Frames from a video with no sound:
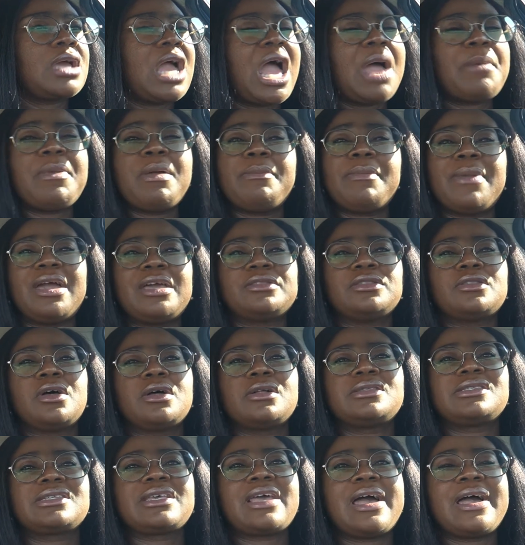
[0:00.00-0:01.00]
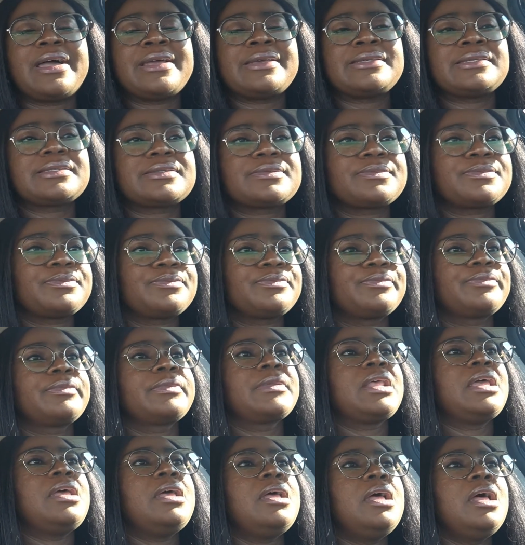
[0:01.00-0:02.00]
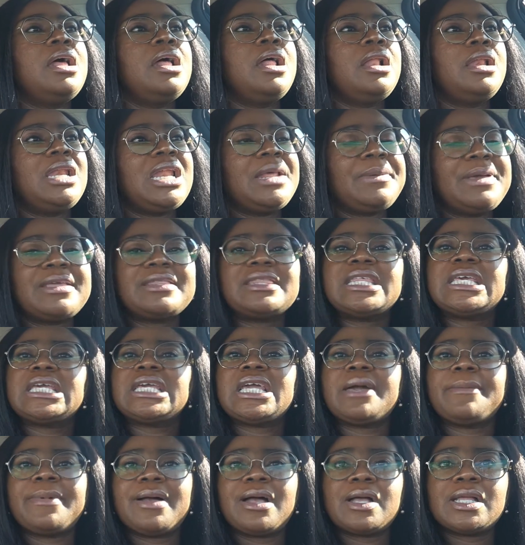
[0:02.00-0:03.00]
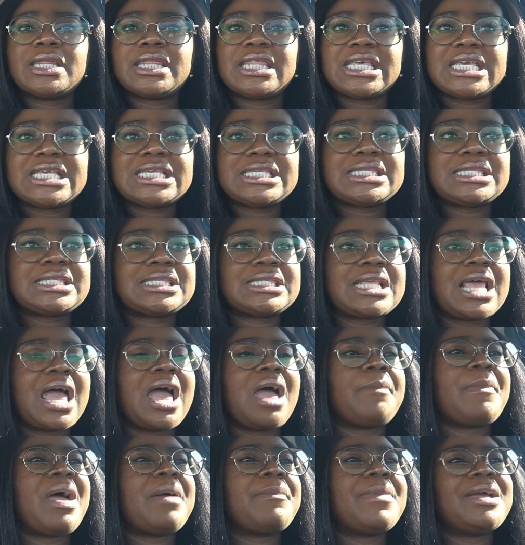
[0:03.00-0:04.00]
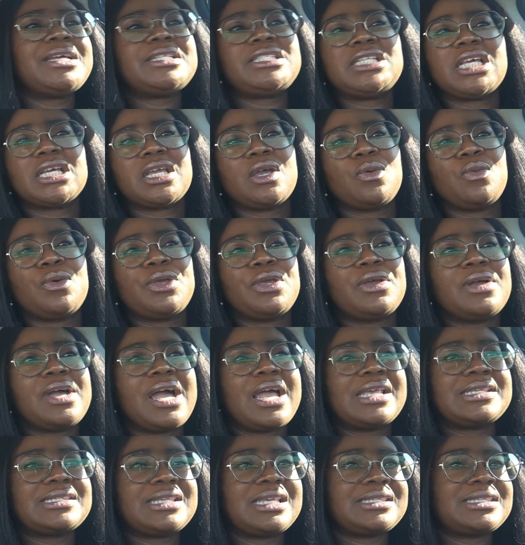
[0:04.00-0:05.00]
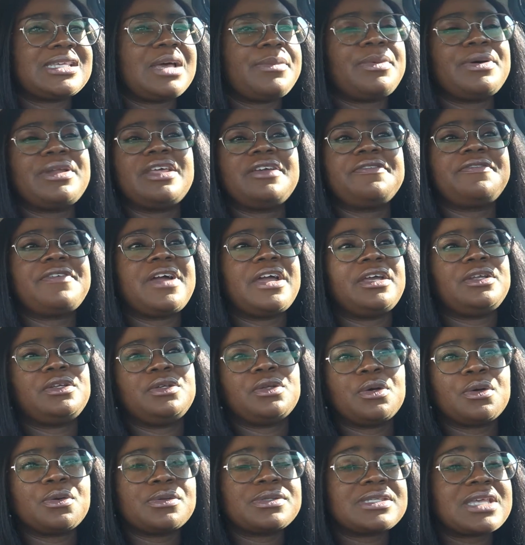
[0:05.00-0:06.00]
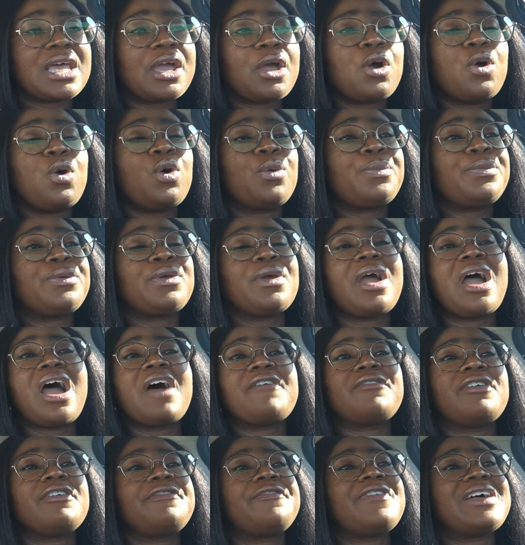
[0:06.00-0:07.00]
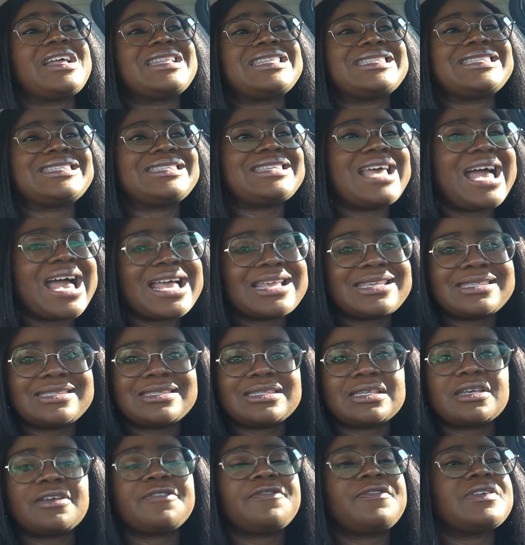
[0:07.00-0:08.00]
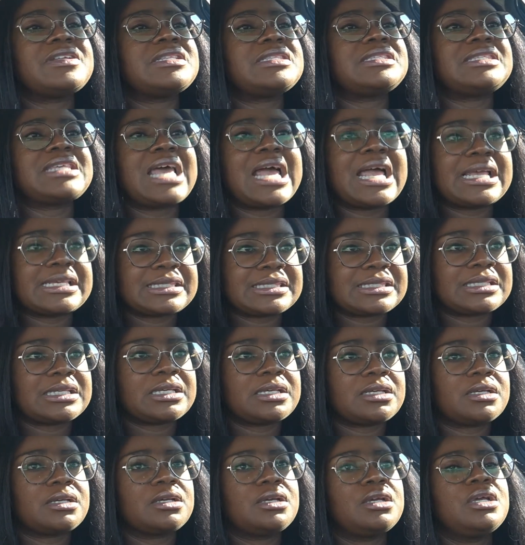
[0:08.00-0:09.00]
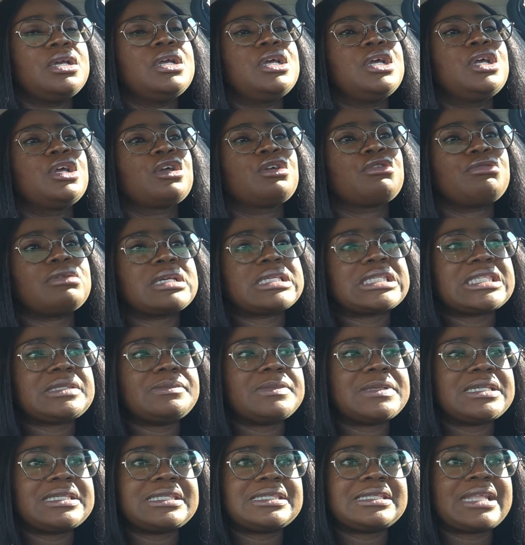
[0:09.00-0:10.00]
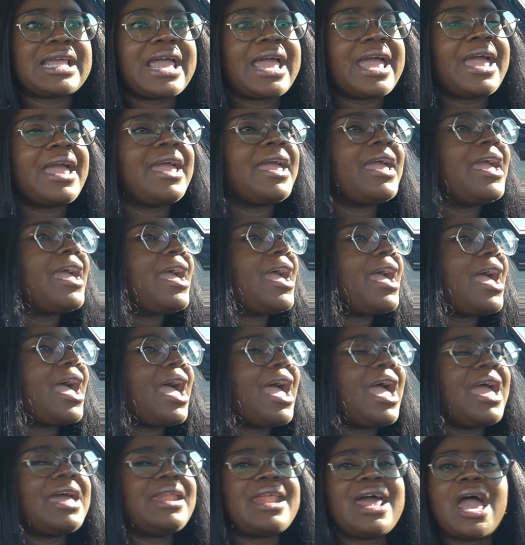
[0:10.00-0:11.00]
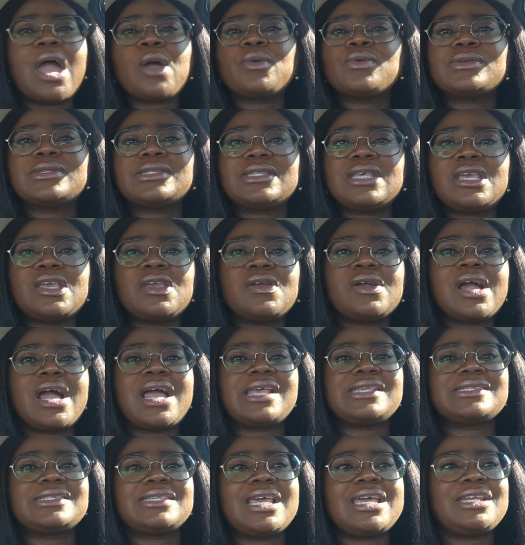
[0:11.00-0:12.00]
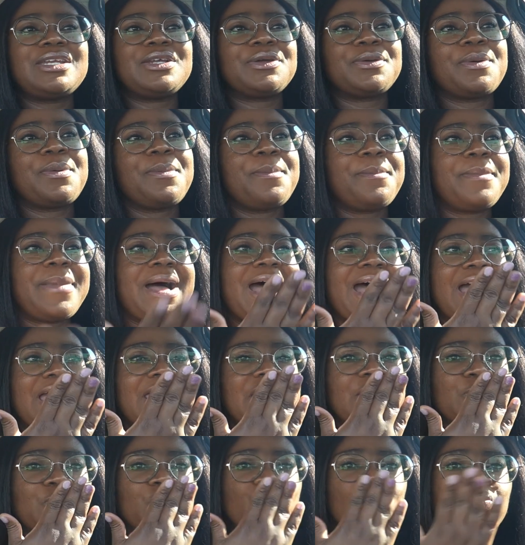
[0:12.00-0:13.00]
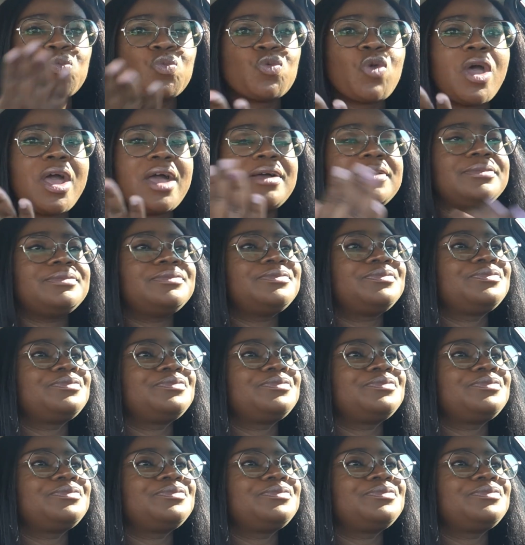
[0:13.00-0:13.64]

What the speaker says: in my thoughts, guys. Let me think about this. I might check in with you guys later, but if I don't, I hope you have a fantastic Christmas day, and I will see you guys later. Bye. Mwah.